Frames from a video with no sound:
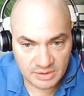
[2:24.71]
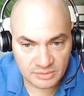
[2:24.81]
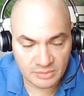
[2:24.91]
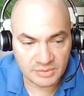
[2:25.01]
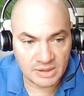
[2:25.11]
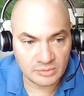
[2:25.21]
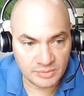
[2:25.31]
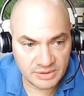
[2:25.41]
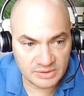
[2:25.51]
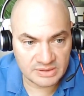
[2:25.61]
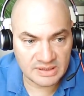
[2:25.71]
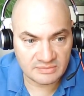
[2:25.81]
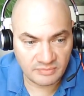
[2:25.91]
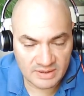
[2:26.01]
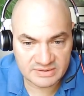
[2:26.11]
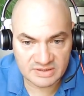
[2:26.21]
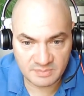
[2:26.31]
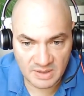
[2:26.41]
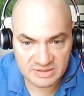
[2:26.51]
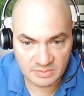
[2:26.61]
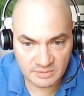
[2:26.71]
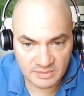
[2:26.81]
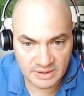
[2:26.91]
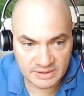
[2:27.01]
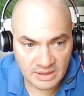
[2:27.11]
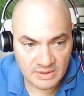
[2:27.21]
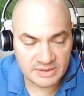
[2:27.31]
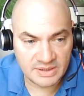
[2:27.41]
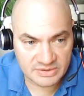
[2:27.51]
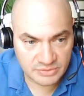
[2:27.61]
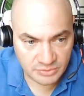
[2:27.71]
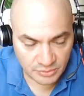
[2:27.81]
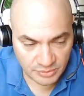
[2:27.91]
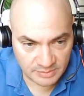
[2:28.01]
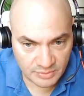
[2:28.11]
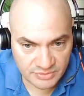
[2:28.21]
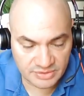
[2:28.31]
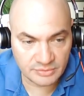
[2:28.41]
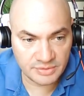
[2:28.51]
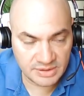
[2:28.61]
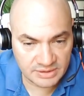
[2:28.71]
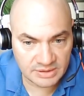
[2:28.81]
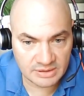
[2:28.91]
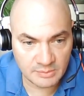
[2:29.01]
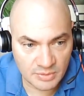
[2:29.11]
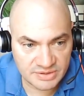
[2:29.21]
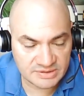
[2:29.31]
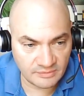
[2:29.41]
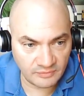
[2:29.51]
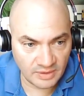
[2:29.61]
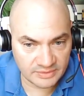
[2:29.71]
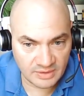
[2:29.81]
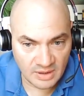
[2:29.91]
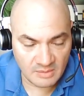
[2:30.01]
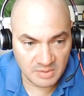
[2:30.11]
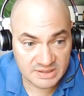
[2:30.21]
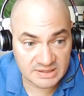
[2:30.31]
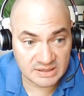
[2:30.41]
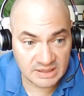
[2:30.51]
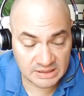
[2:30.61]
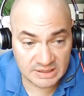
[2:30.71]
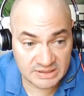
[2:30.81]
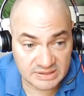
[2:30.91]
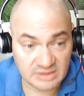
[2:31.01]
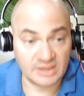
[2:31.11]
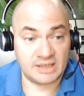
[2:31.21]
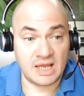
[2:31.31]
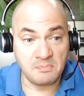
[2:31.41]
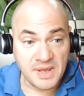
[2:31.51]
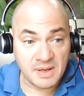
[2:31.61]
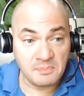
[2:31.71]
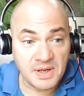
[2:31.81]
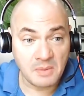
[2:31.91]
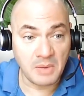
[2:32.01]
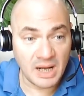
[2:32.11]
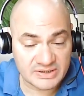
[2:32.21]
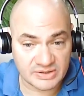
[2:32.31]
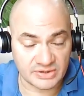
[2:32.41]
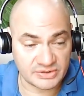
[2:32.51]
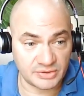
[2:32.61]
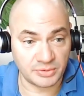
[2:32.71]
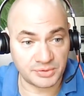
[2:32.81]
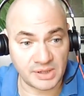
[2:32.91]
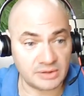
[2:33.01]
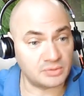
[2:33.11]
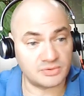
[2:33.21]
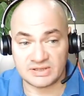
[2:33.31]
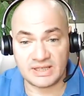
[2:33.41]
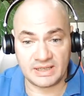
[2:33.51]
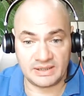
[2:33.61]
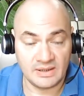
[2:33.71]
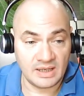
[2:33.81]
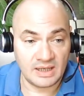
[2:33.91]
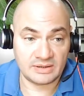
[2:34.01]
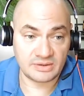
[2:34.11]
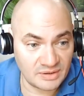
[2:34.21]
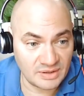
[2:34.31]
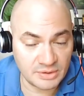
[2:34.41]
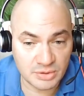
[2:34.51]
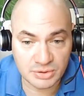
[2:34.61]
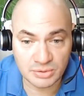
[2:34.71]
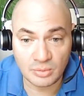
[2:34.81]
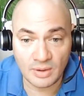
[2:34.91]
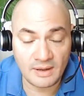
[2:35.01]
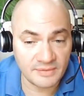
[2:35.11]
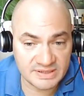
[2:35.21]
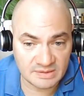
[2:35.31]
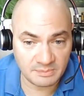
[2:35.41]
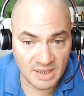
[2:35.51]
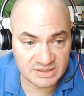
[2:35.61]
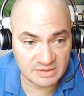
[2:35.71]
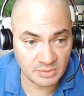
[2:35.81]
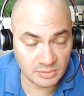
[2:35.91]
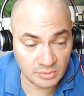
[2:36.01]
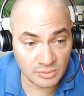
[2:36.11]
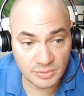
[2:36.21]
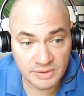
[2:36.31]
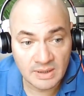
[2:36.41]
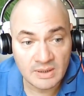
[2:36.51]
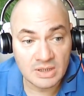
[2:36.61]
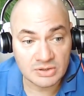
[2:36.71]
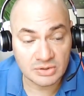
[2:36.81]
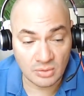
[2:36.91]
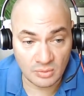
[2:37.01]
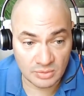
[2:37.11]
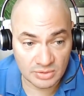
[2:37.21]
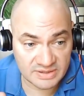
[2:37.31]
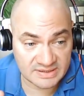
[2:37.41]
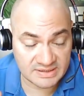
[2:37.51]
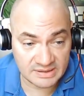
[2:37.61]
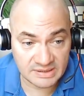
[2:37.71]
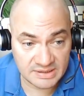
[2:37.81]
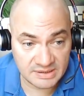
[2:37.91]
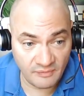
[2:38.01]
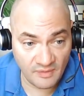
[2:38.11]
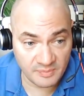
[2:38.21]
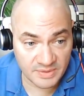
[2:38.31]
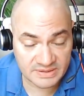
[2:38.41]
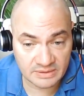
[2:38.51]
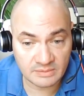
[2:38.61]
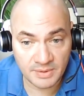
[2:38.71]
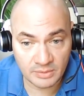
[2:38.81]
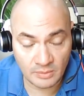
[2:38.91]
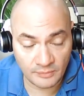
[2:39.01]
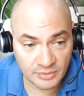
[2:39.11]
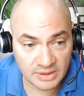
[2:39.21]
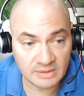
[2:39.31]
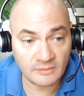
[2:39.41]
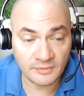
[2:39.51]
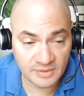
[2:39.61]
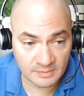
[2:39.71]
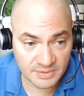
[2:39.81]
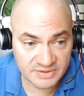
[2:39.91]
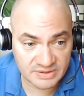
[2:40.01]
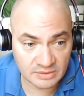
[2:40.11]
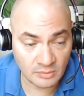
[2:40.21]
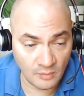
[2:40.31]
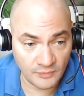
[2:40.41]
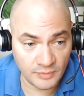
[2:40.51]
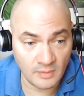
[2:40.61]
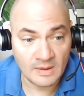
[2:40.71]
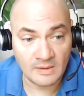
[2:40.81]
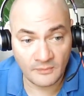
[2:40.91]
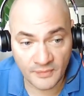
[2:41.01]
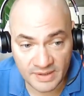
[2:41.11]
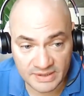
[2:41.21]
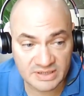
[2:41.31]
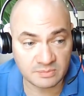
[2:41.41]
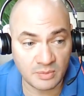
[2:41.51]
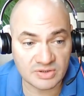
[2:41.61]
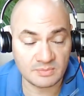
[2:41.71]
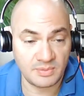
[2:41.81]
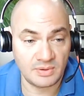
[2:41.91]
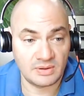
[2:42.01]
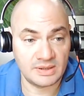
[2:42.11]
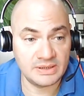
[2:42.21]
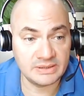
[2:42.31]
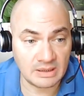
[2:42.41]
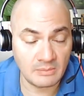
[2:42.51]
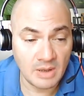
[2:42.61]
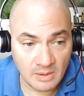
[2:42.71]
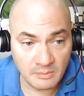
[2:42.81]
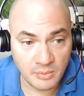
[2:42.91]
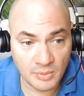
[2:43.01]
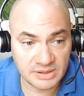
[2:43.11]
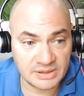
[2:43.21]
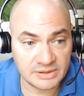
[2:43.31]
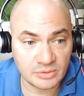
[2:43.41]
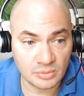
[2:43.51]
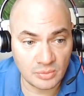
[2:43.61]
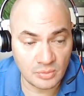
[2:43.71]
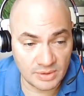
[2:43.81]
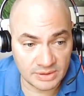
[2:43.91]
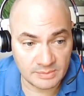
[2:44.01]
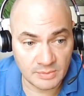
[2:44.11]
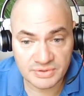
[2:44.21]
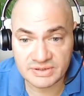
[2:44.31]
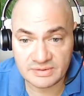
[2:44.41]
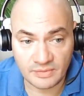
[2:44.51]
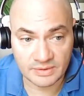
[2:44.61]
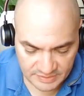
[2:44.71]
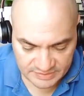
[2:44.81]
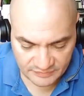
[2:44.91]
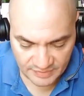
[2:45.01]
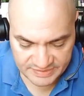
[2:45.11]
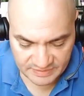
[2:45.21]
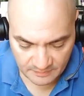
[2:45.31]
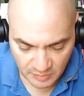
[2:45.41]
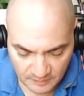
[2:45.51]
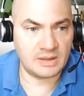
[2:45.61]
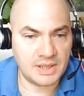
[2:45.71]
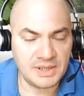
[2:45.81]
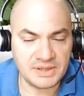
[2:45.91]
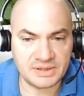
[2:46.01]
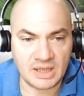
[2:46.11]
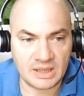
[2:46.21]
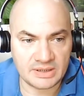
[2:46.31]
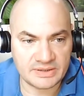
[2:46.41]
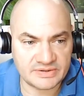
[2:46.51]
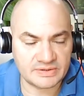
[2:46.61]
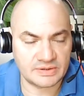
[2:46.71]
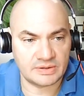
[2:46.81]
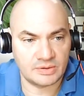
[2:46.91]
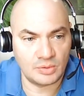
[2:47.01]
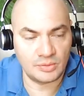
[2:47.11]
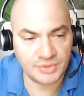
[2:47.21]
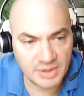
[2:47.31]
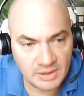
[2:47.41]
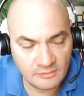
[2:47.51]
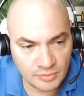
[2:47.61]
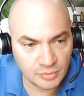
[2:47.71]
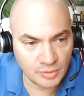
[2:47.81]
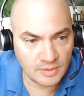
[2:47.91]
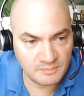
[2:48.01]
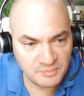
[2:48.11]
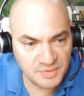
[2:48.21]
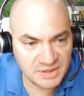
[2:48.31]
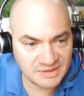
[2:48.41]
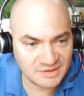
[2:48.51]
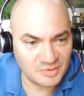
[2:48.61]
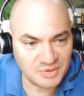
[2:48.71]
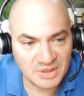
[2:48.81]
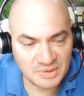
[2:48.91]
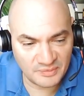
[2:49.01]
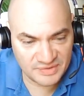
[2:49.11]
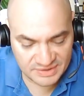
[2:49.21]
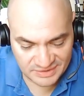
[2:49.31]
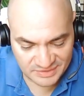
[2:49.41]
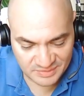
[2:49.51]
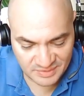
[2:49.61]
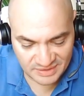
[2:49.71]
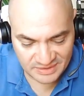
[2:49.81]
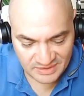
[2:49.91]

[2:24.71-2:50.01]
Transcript: You're trying to kill it as fast as possible, right? Yes, you need an emergency fund, but that debt is like a big, big monster that you're trying to slay. And like you should do everything possible to do it. So stay at 85%, pay off the debt, 15% of your free disposable income into an emergency fund. It's very simple. Credit cards don't really want to compete on a lot of things, right?